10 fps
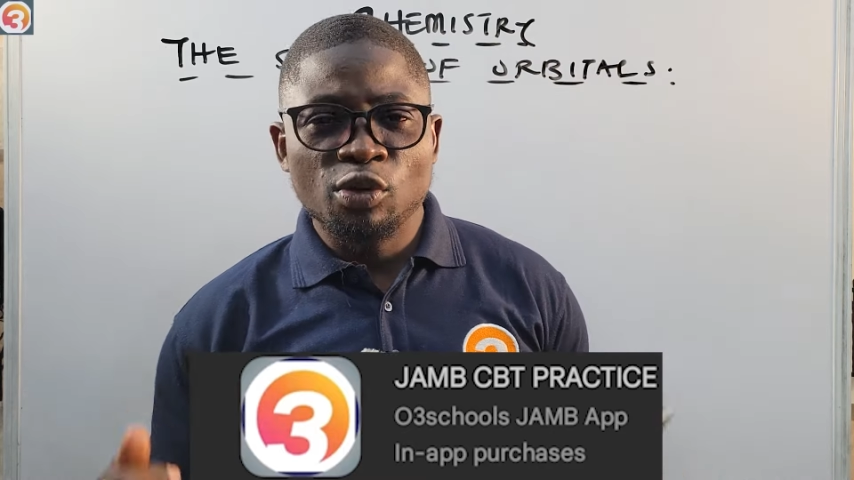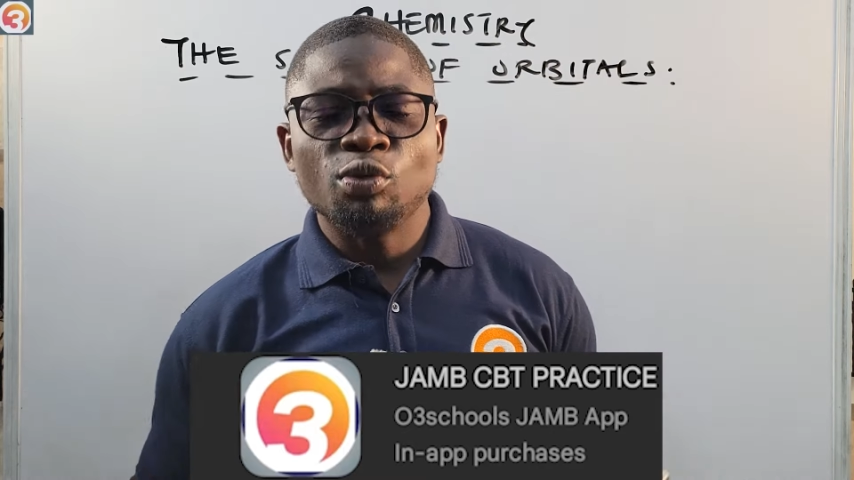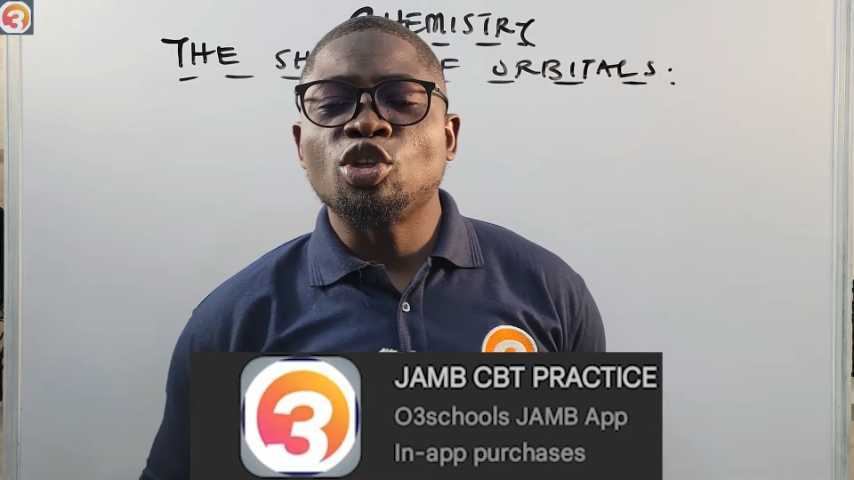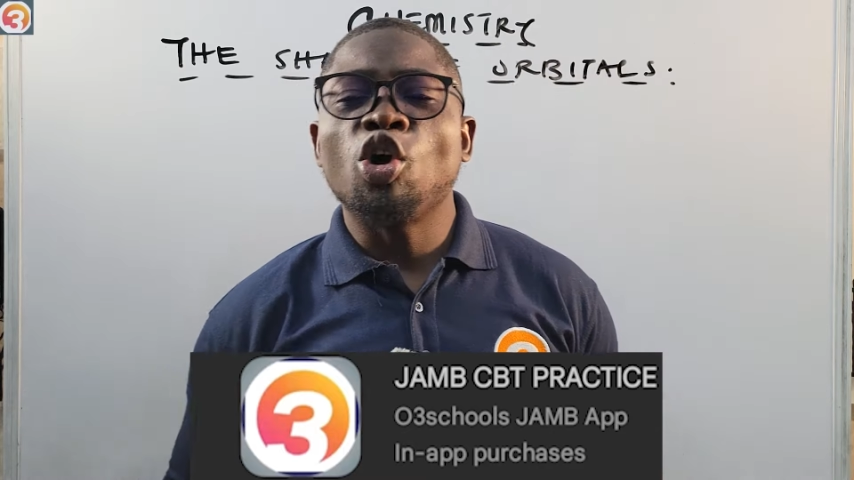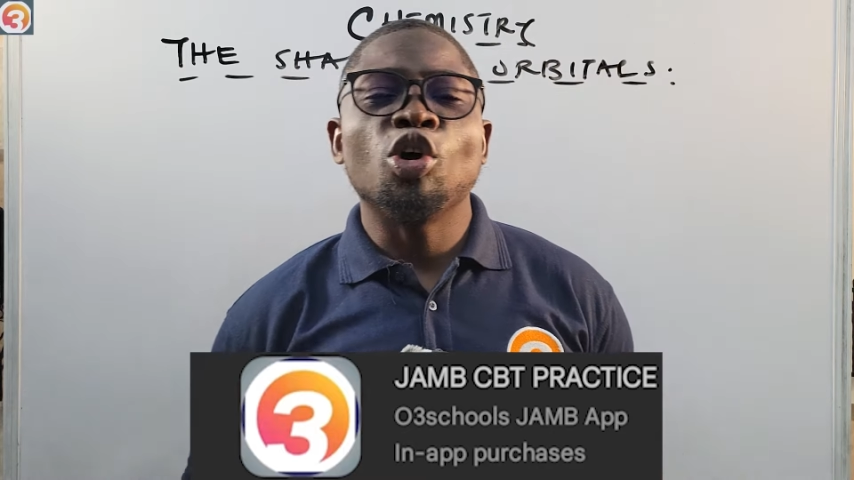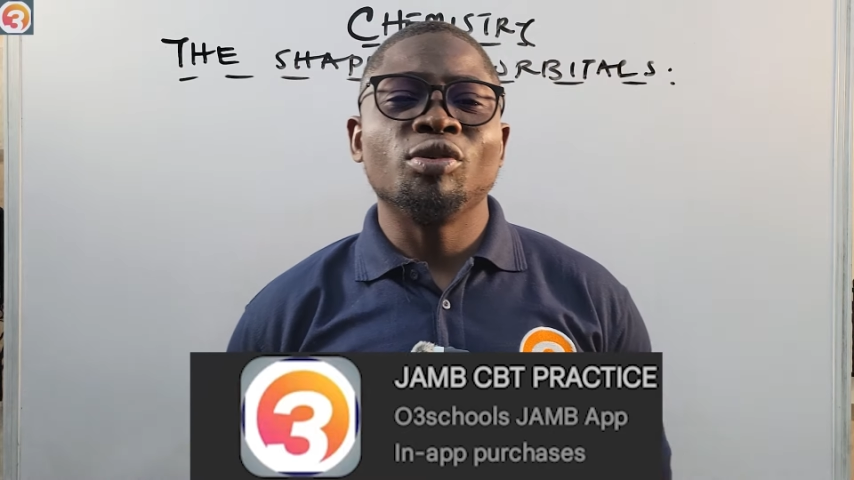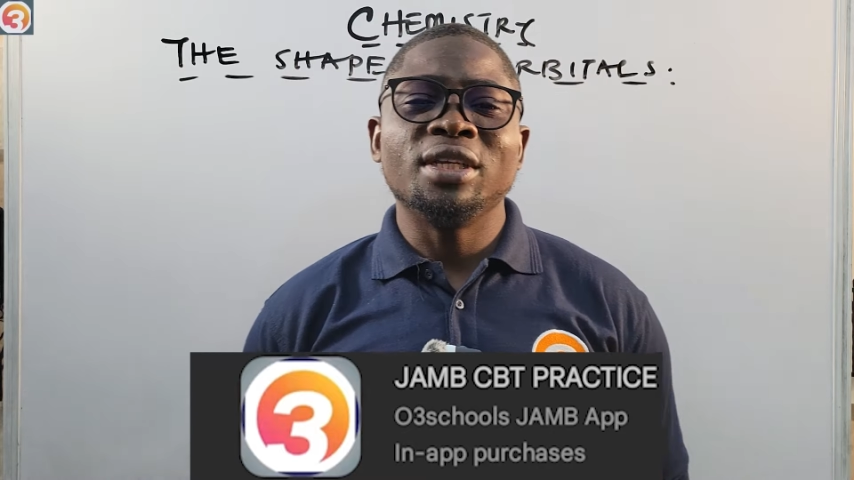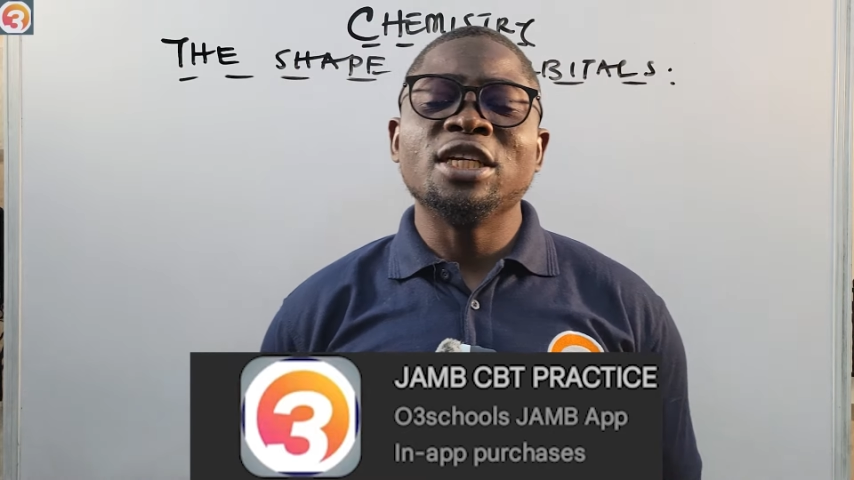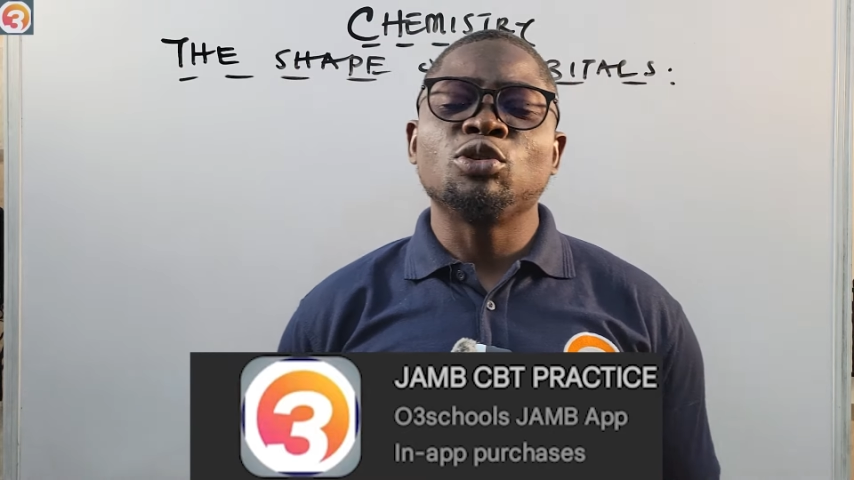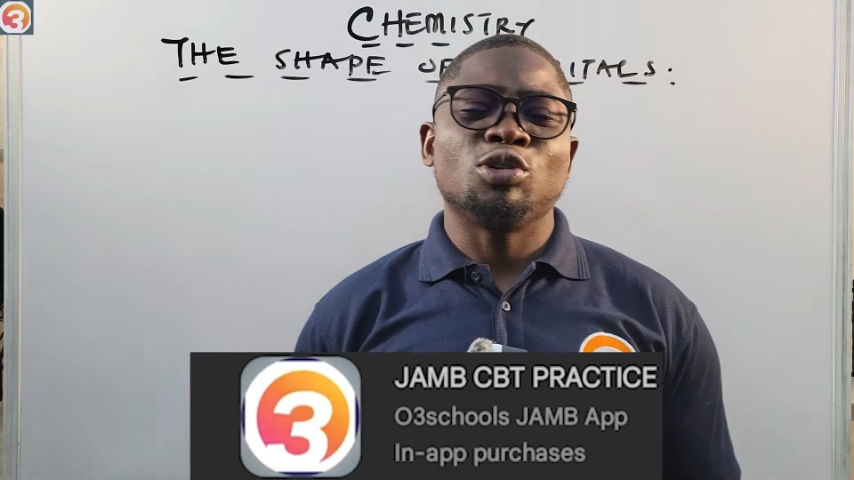with all you
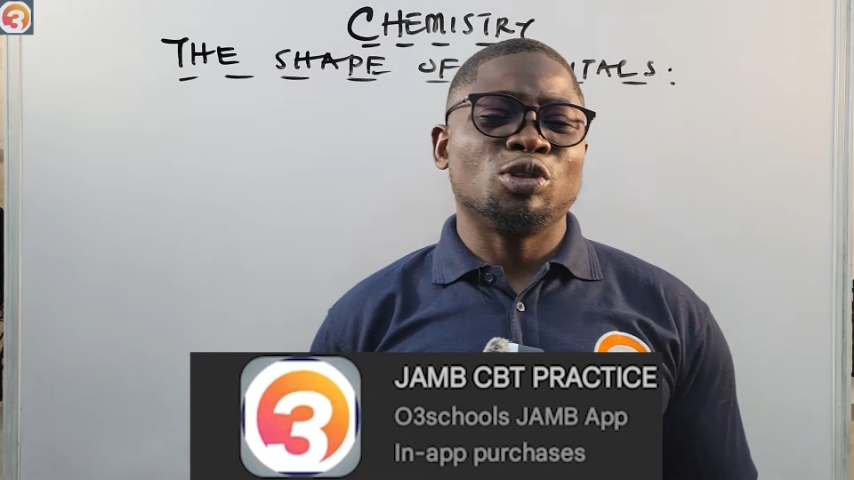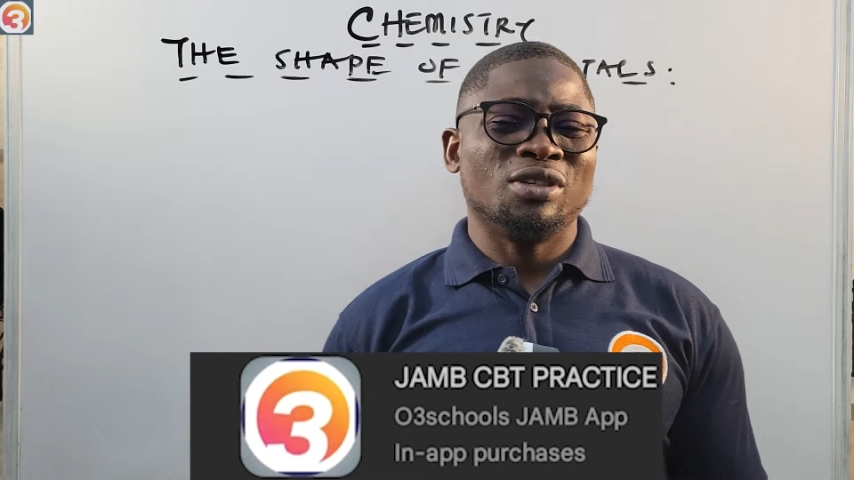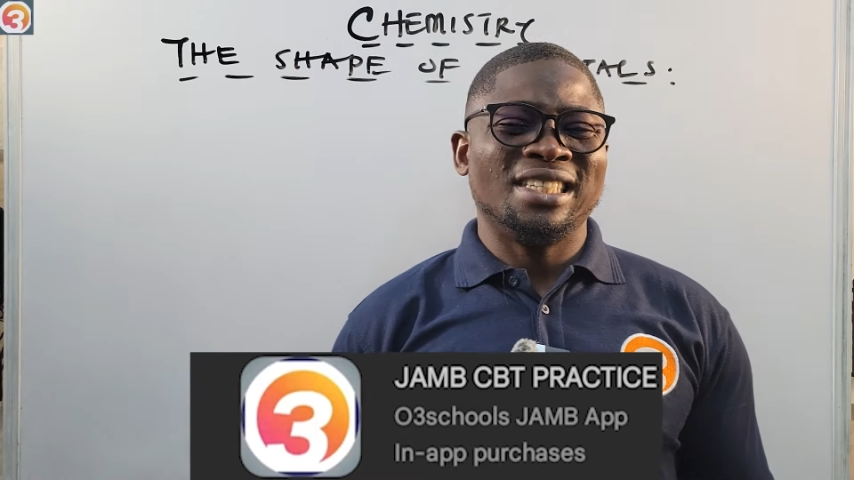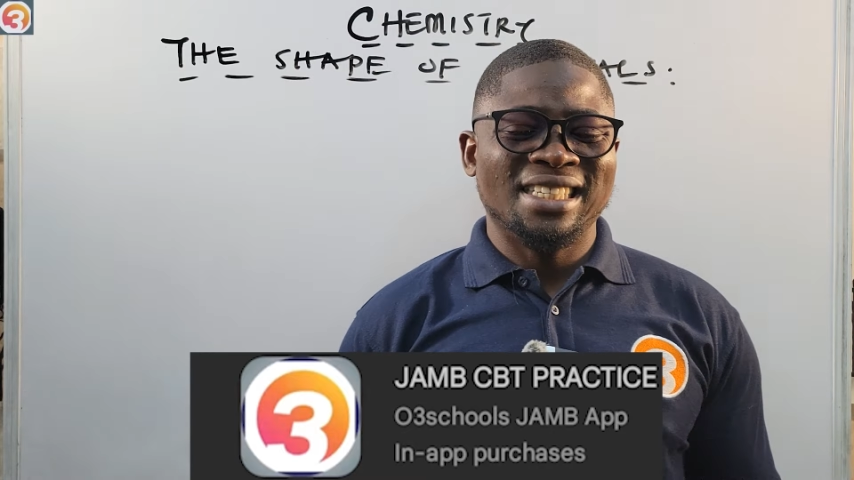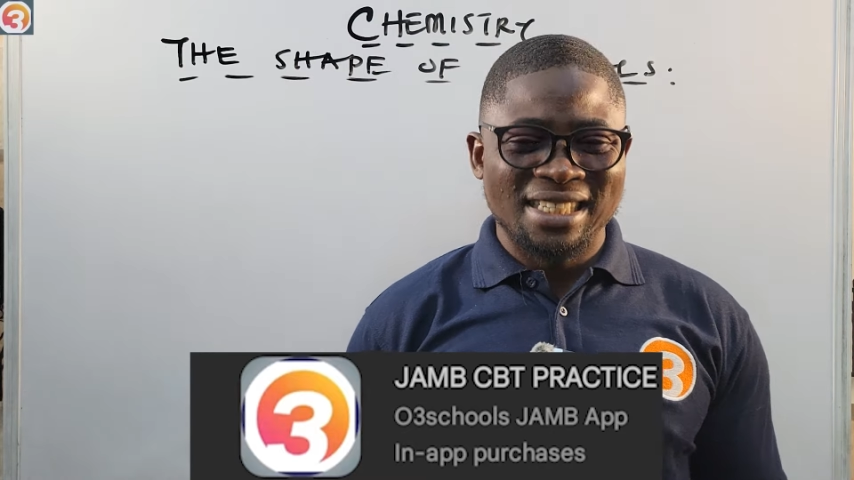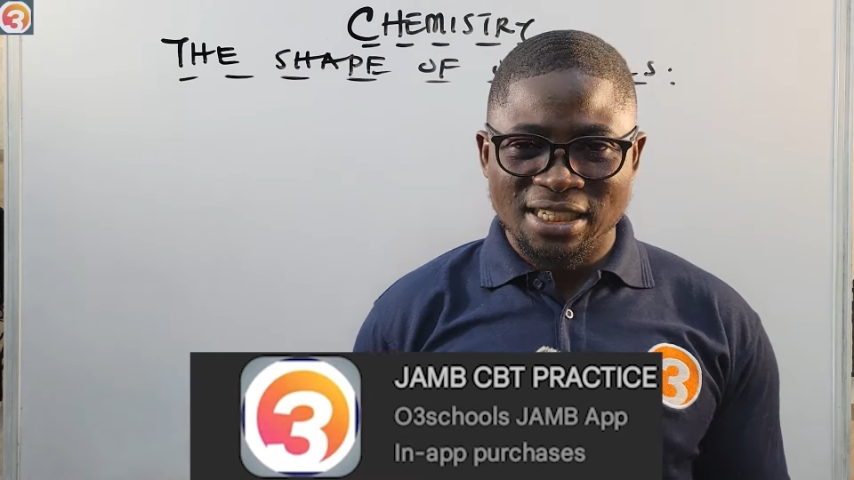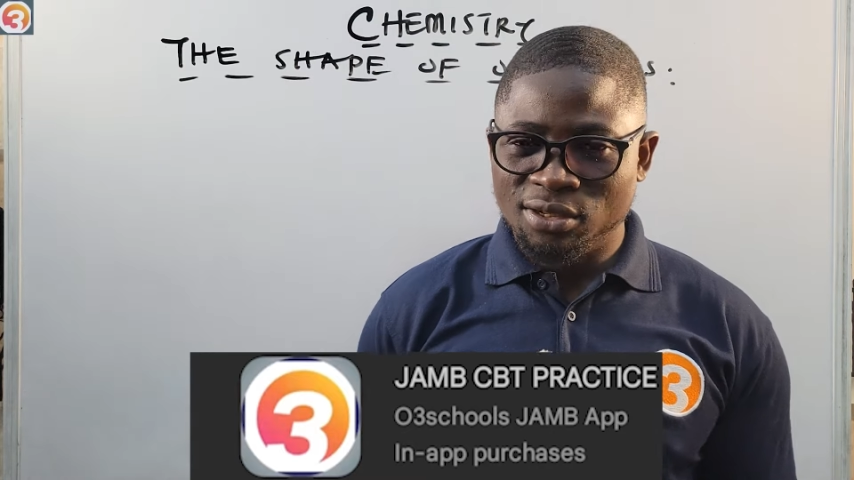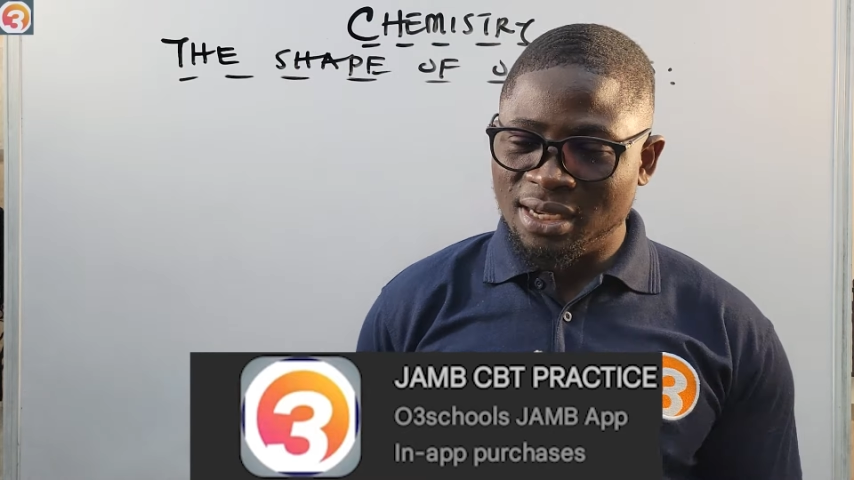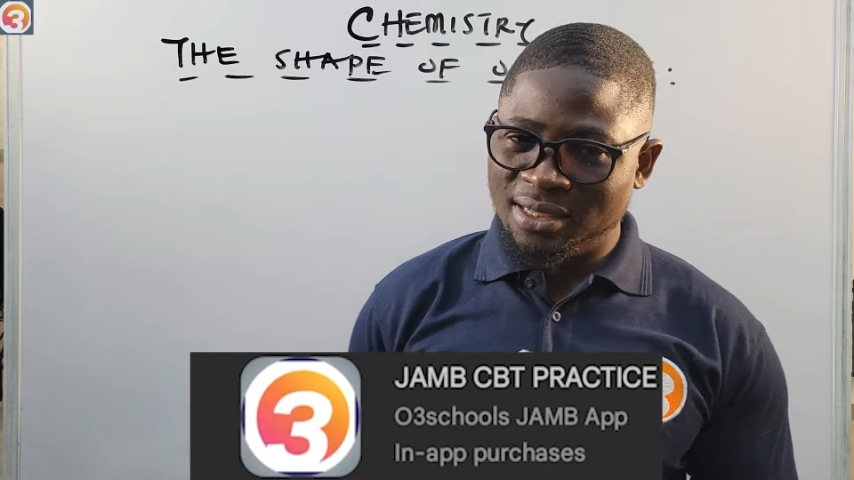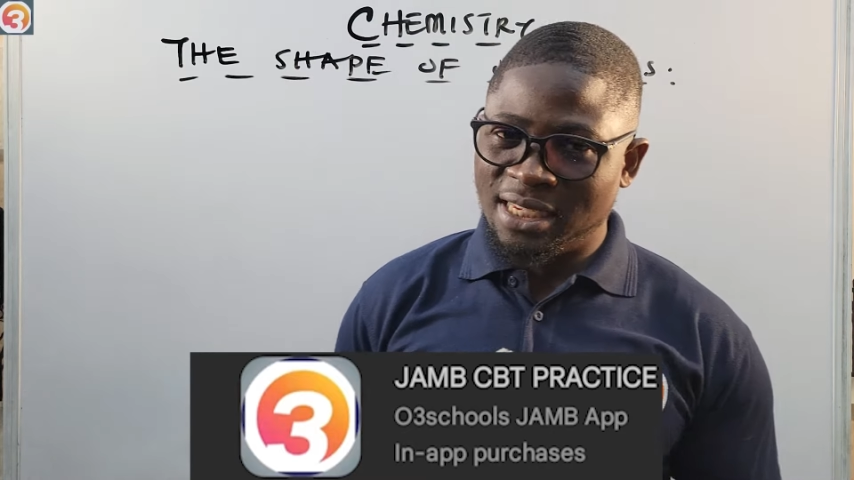need to succeed in
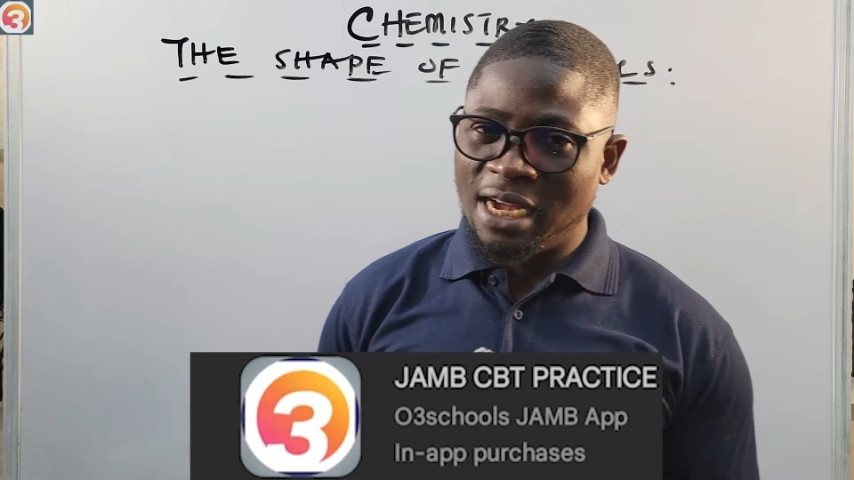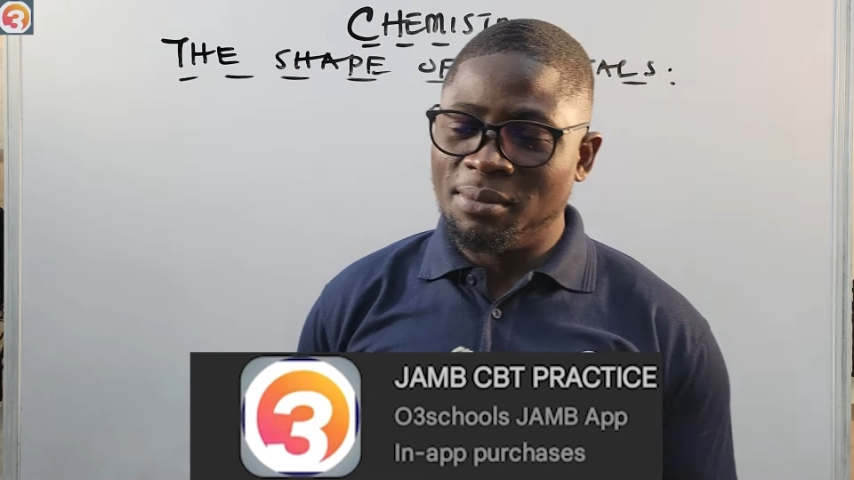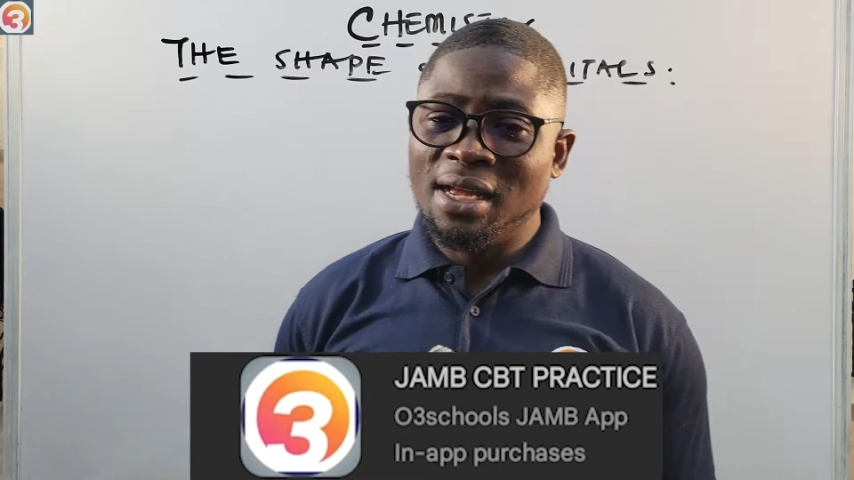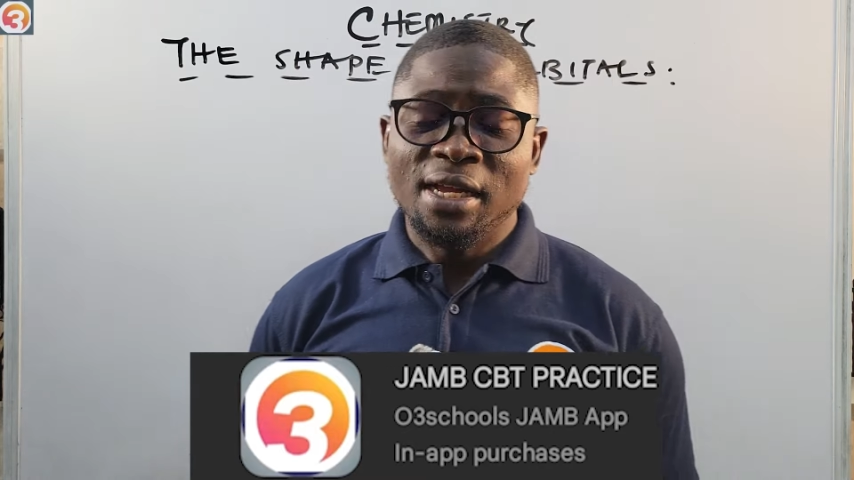your exam.